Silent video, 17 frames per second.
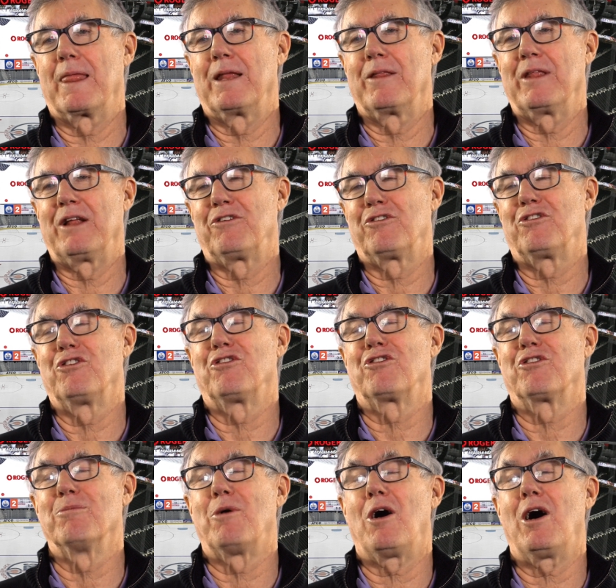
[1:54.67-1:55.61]
that's just
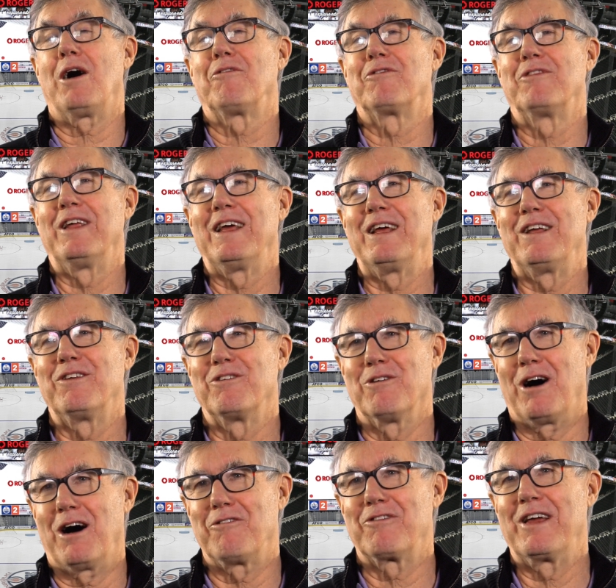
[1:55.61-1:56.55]
some off days,
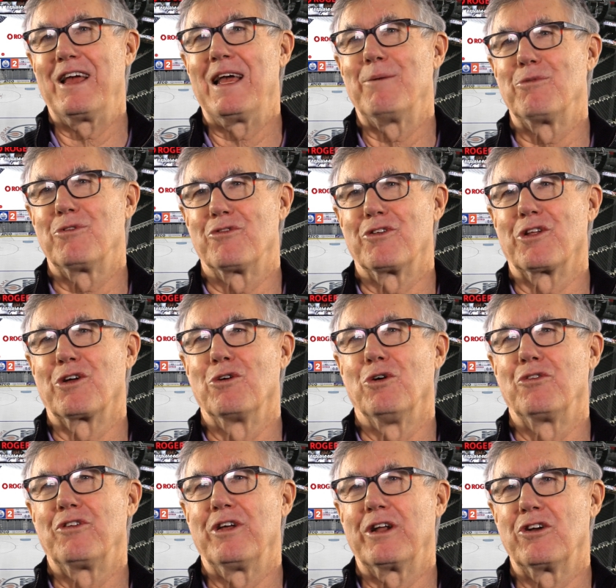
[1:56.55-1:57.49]
off games for the
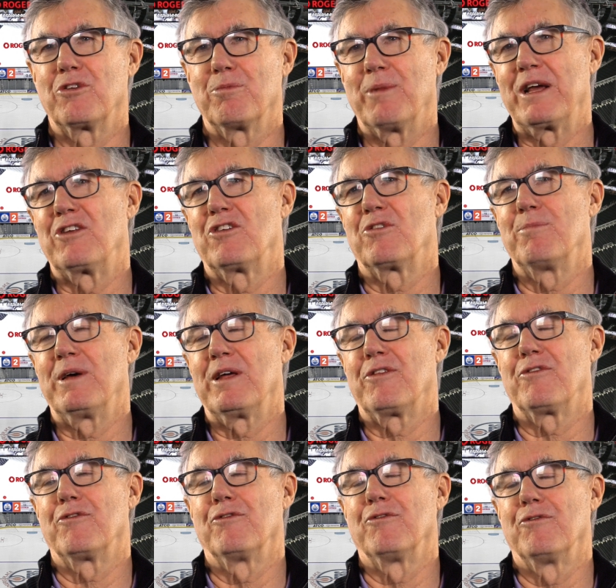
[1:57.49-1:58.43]
goaltenders. Mike
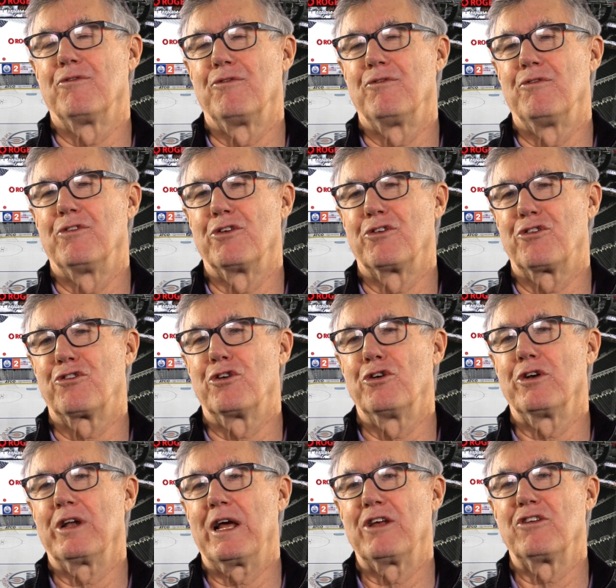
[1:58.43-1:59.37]
Smith, for
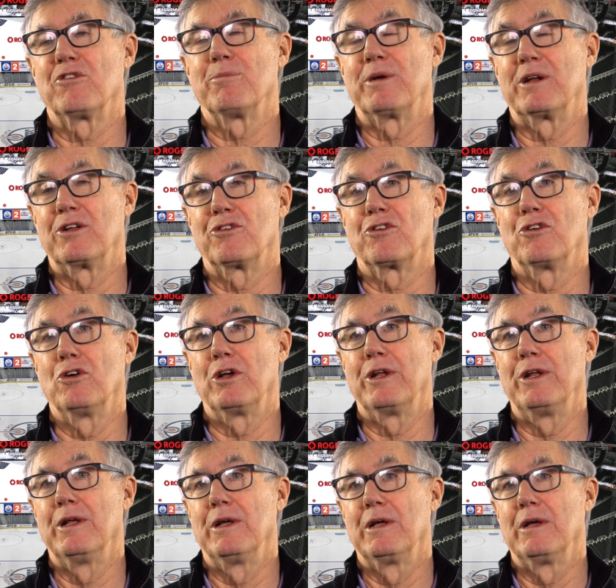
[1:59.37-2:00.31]
certain, hasn't been as
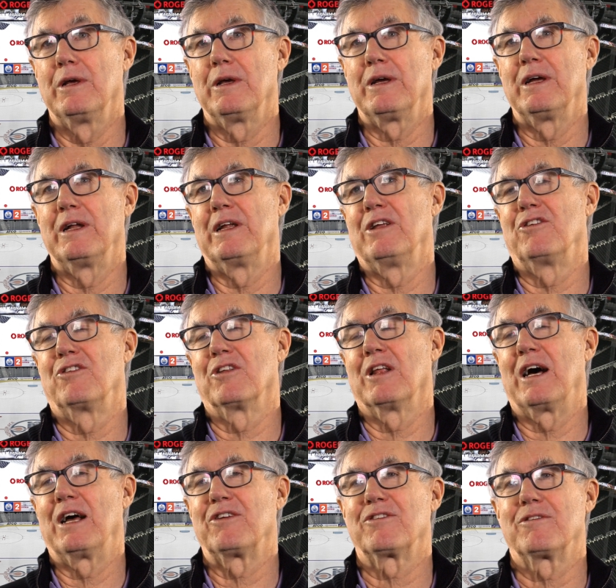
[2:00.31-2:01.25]
good in his
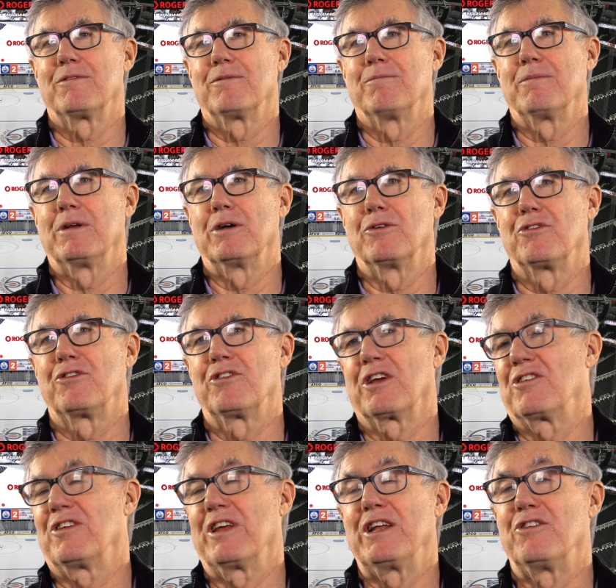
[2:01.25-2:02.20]
last you know
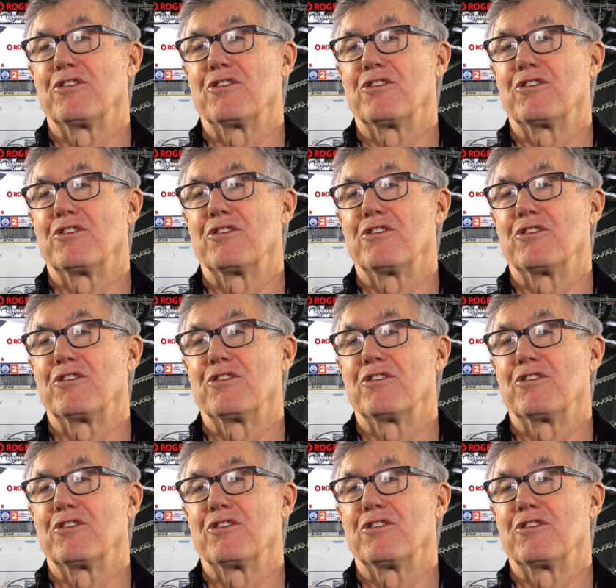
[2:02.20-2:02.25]
six eight